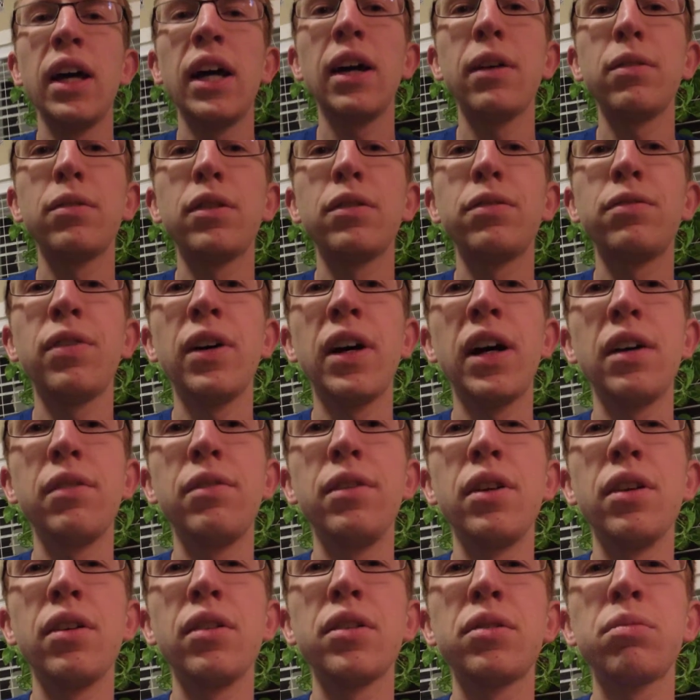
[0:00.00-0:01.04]
After
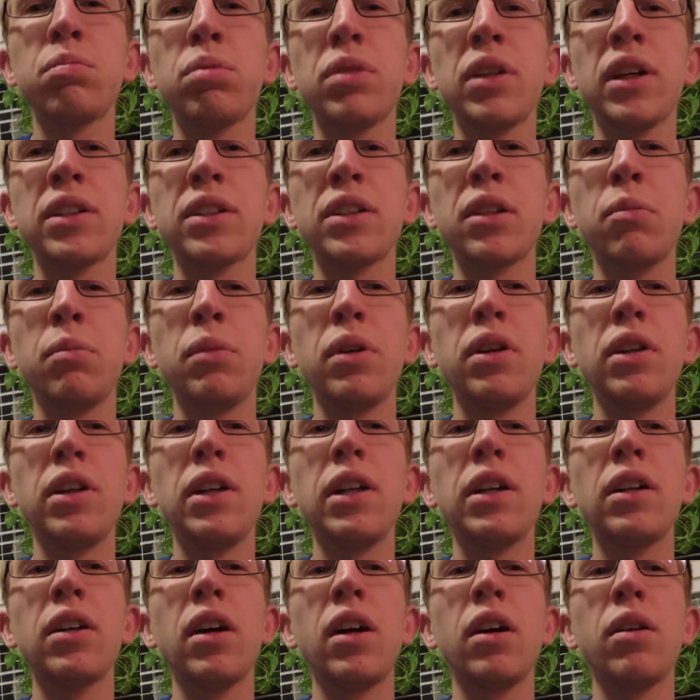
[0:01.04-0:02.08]
5 years plus
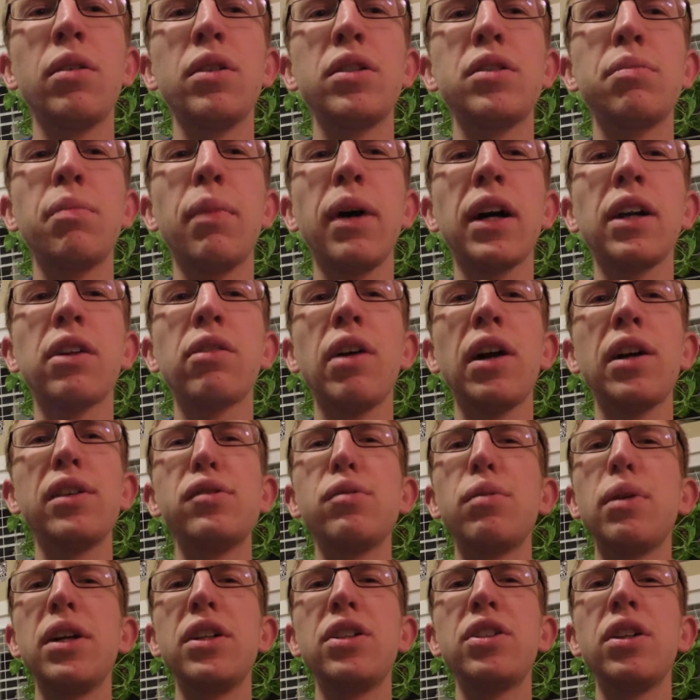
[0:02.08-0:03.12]
community college, my
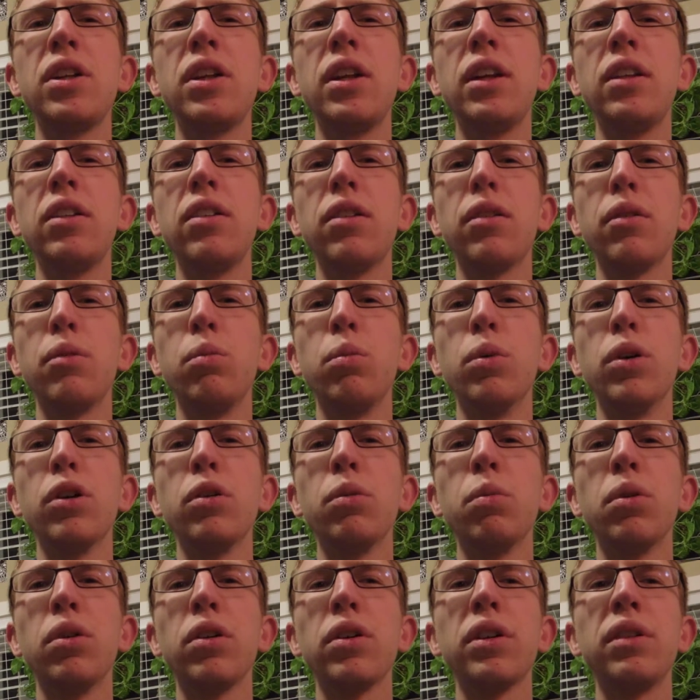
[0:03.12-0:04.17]
graduation into the
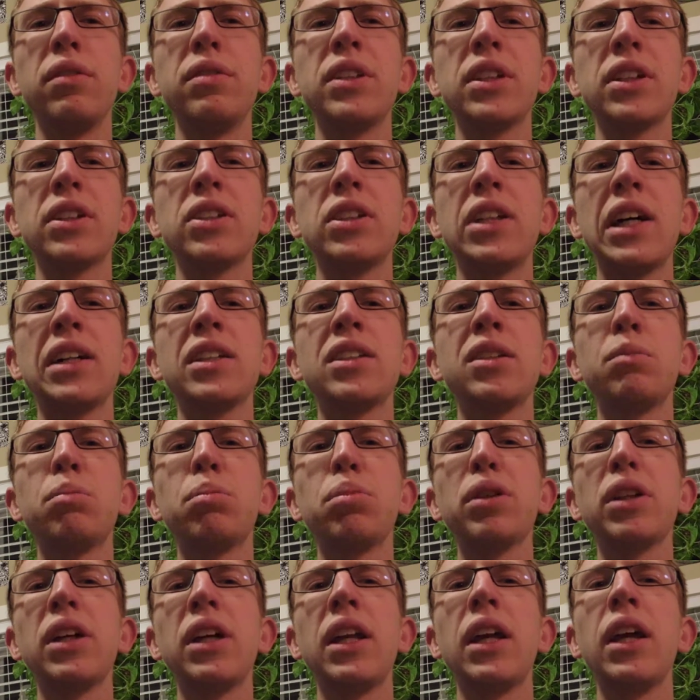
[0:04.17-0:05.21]
real world of success and
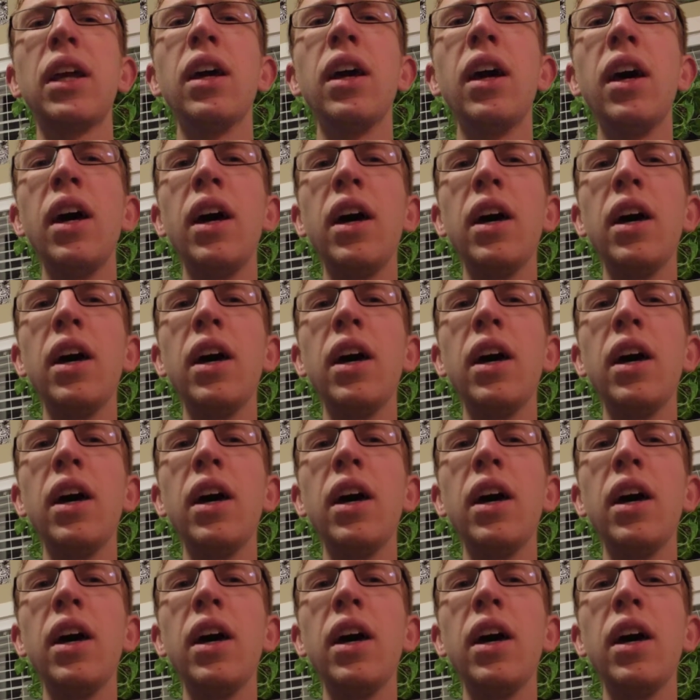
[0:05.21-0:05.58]
plenty